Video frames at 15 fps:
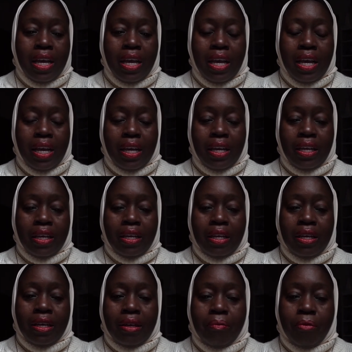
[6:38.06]
in
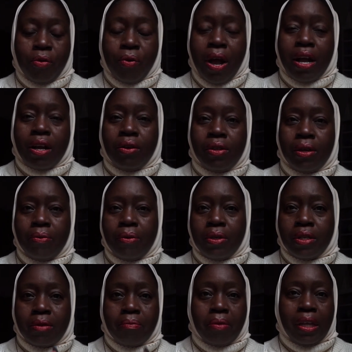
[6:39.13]
Morocco, there were
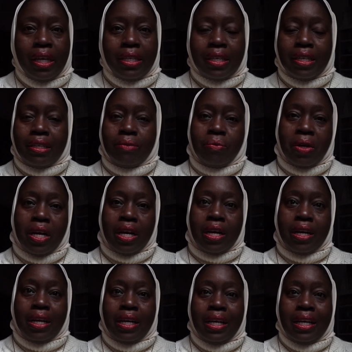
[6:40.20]
some places
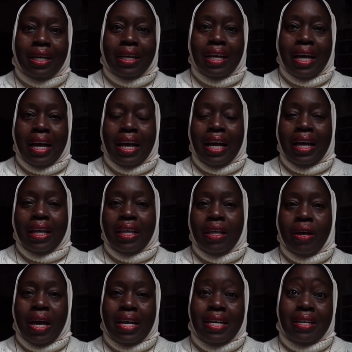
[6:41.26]
where
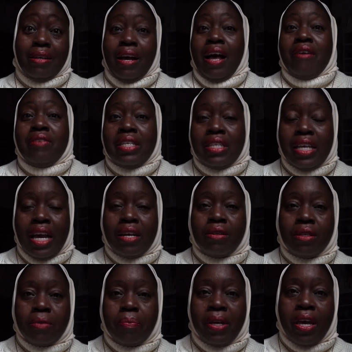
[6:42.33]
obviously I
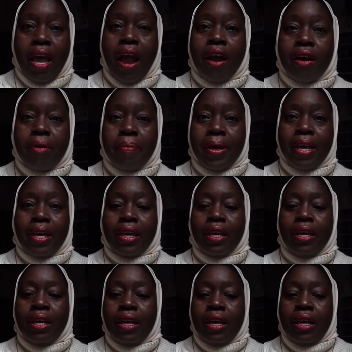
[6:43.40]
don't speak
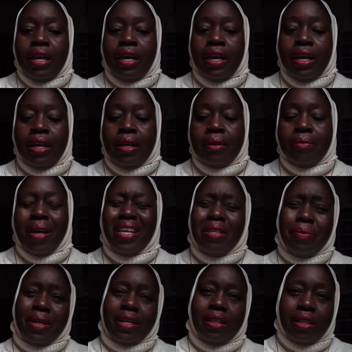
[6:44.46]
Arabic. I
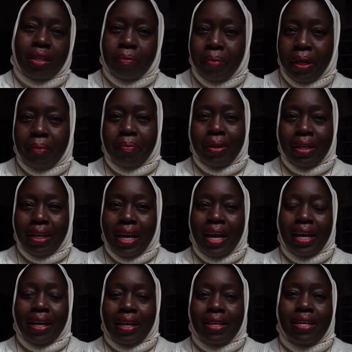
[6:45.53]
speak a little bit, but
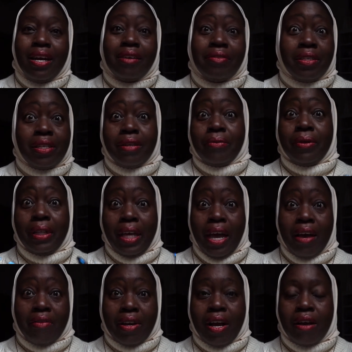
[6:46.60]
not enough to really
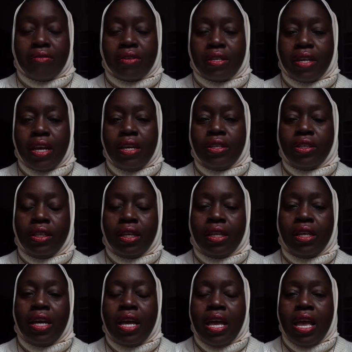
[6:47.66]
have a
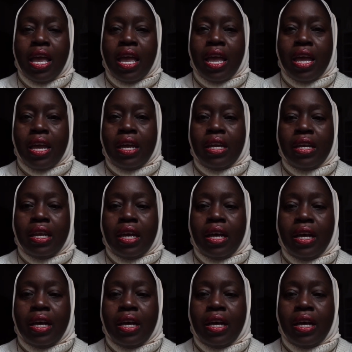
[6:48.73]
conversation. And